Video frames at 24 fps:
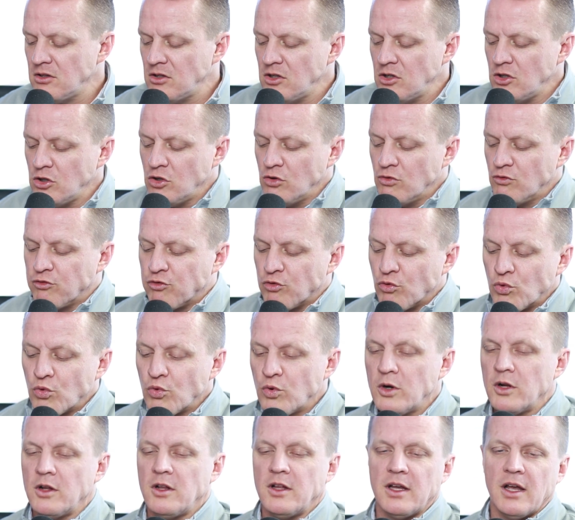you've
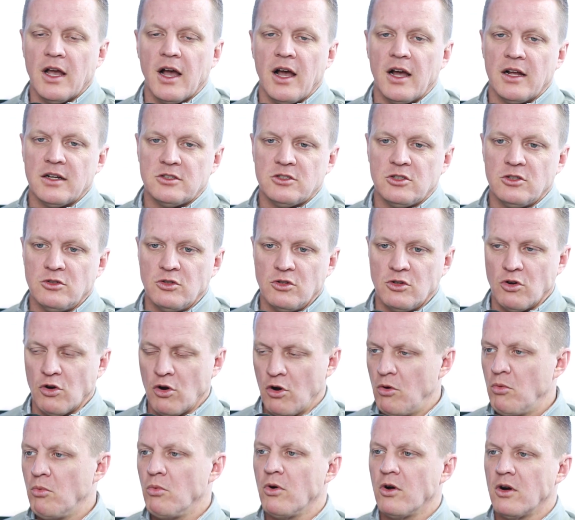really got to do your
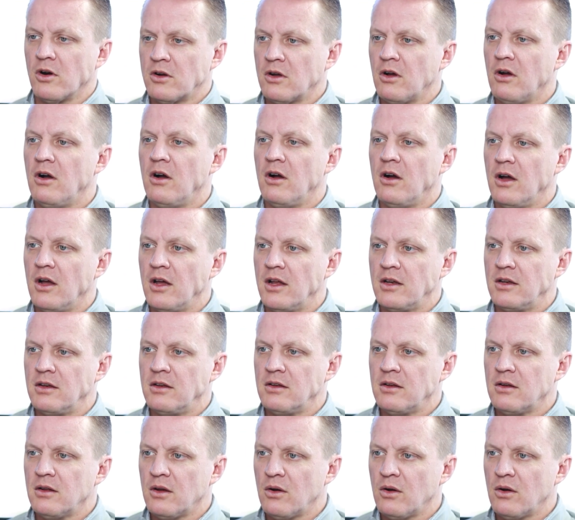homework on